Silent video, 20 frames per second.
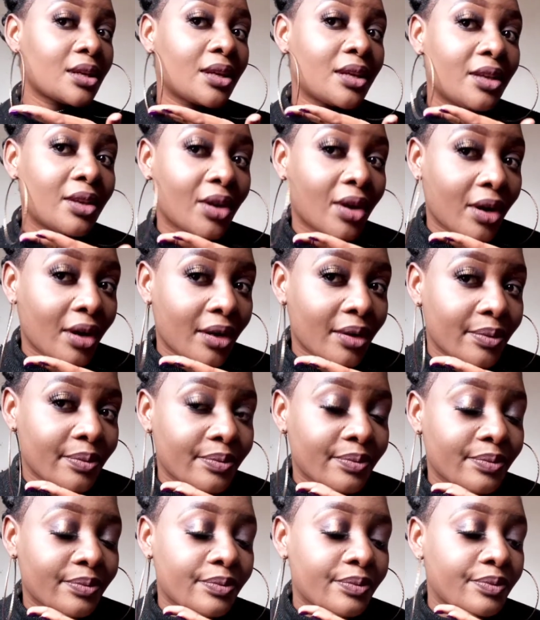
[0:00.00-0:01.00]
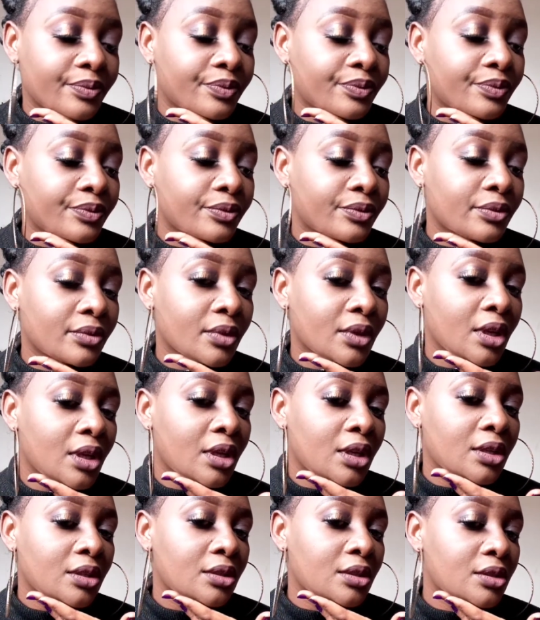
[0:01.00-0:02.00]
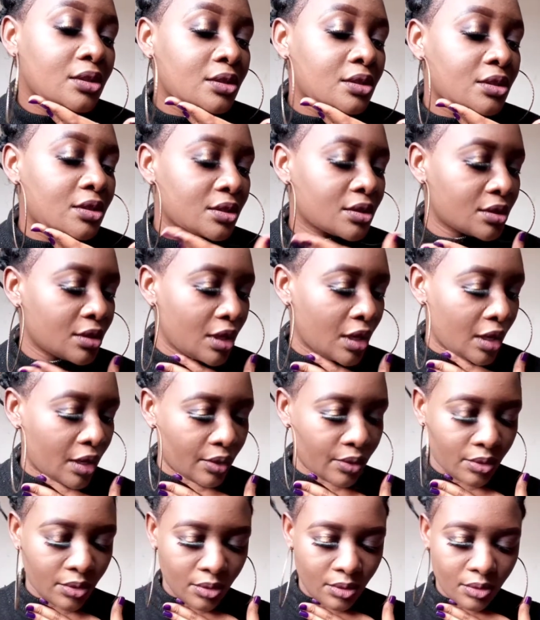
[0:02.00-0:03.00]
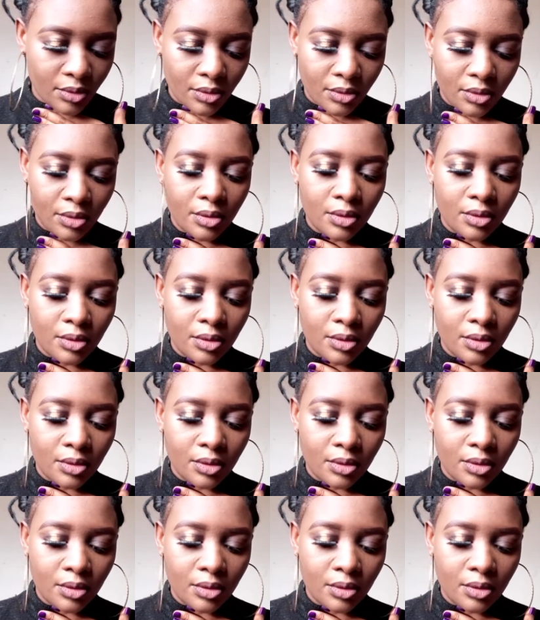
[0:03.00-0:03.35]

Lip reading: yeah, this is just how you